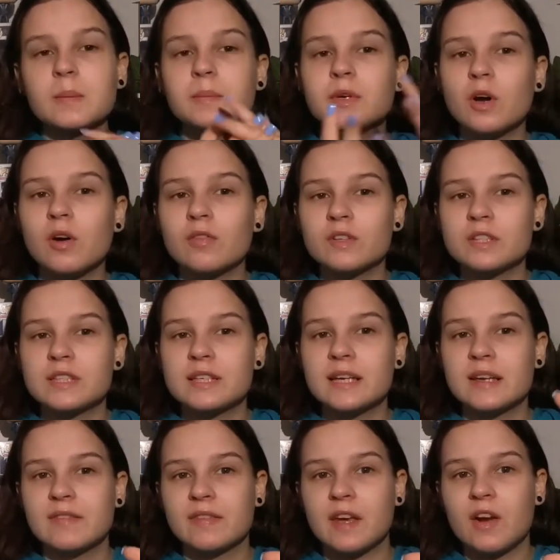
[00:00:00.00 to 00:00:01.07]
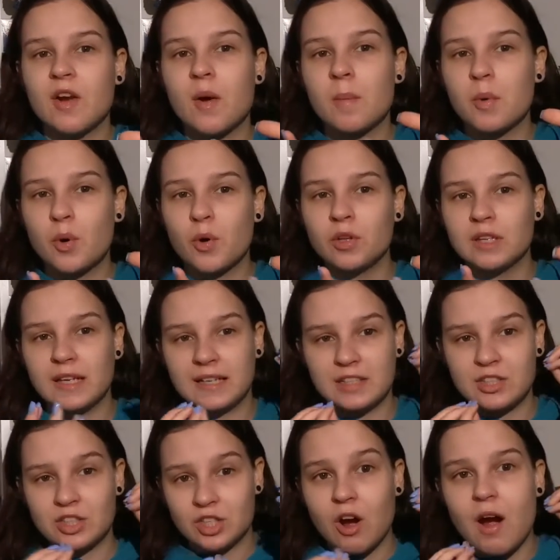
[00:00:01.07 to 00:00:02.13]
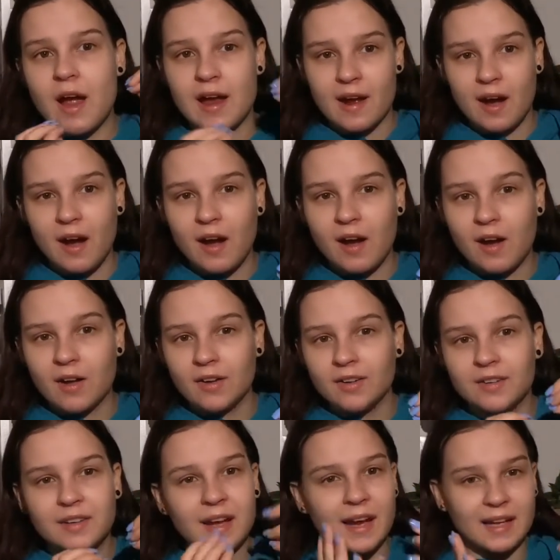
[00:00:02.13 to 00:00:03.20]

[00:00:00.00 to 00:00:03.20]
But obviously, if there are more like die-hard